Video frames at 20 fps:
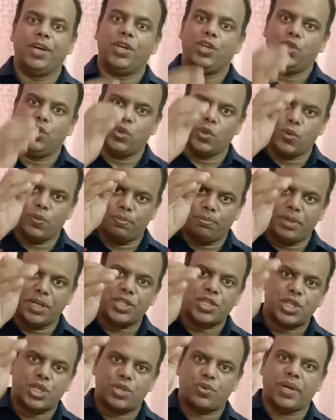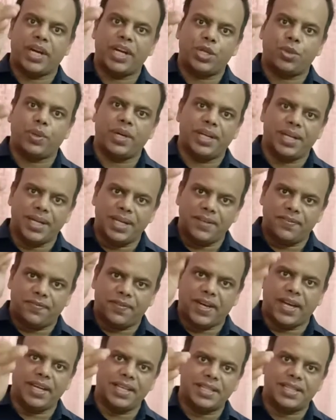you must try to
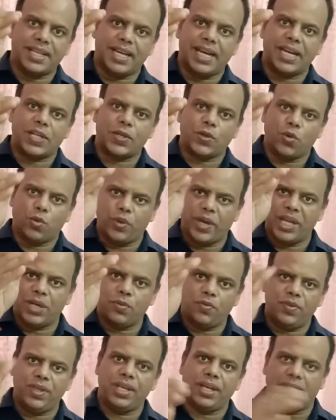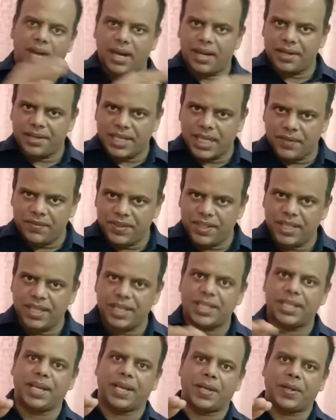identify that when we are
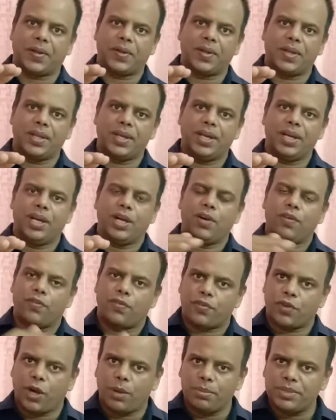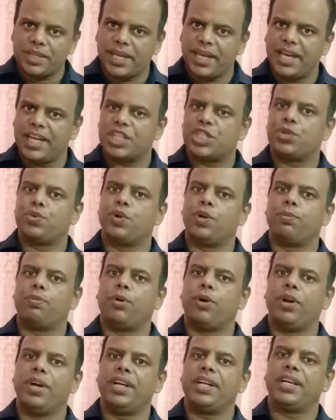deviating from the actual
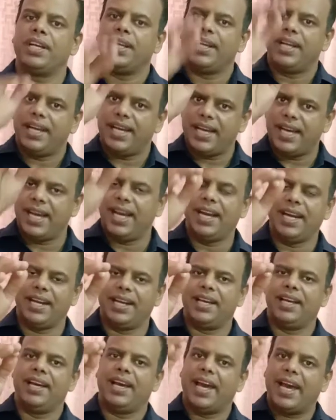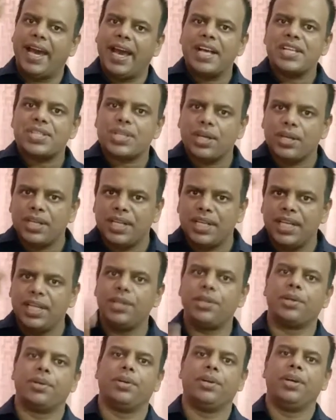point, and as a
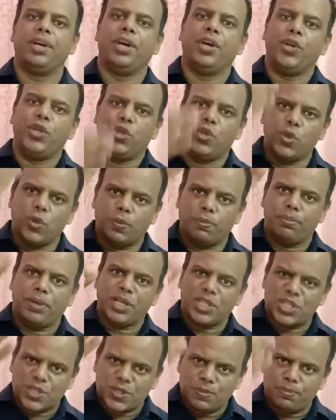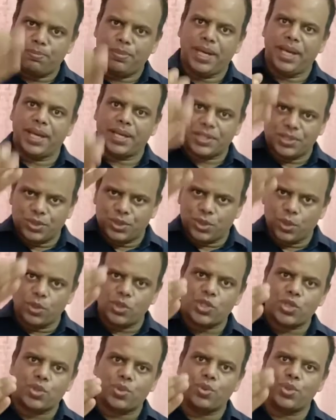leader, you must make
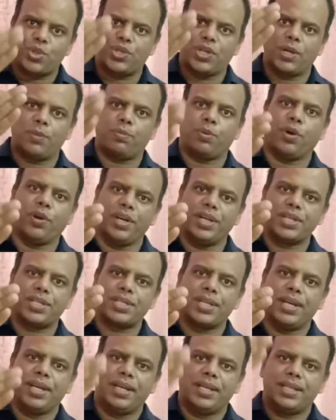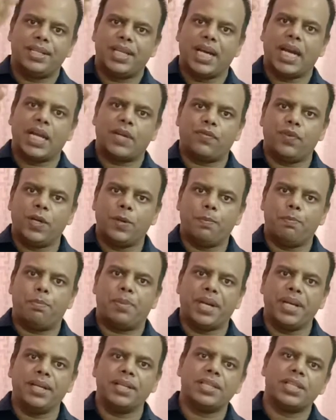those crucial points that will
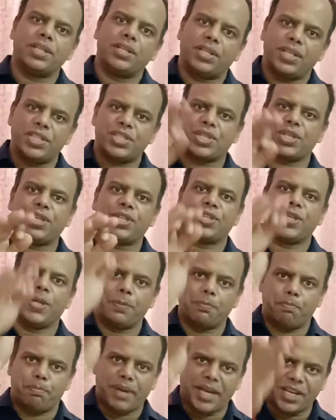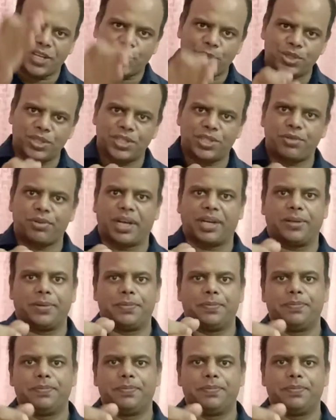bring the discussion back on the track.